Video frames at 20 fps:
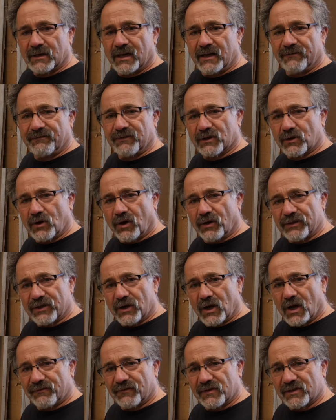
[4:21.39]
If you call the
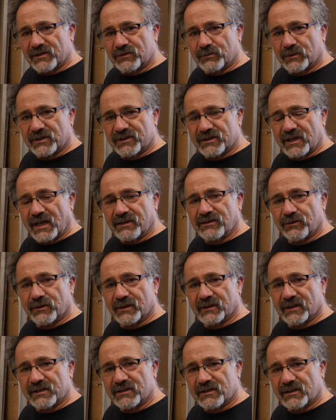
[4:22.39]
office, we'll send you
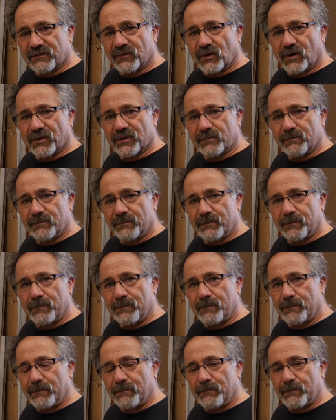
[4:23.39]
a list of all the
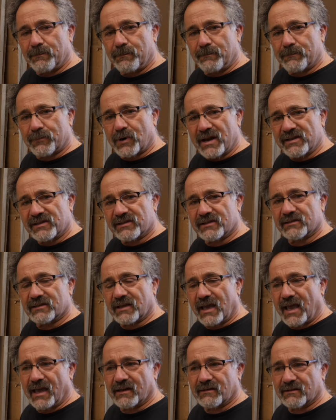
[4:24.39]
prices
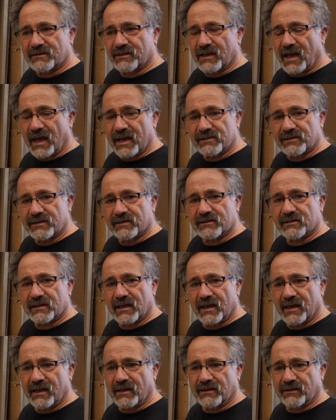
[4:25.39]
and sizes,
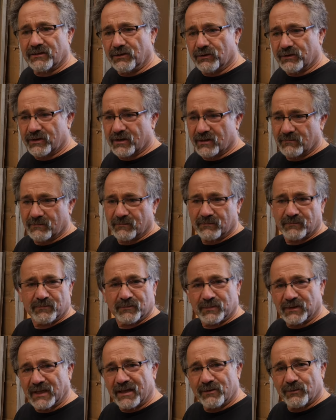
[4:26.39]
and you can
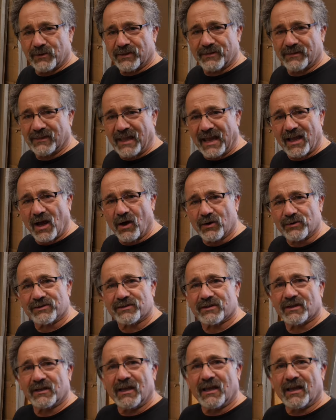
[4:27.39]
play with
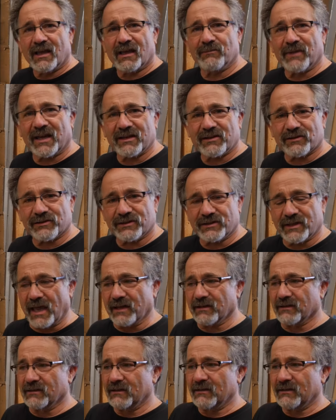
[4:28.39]
Legos and make your set.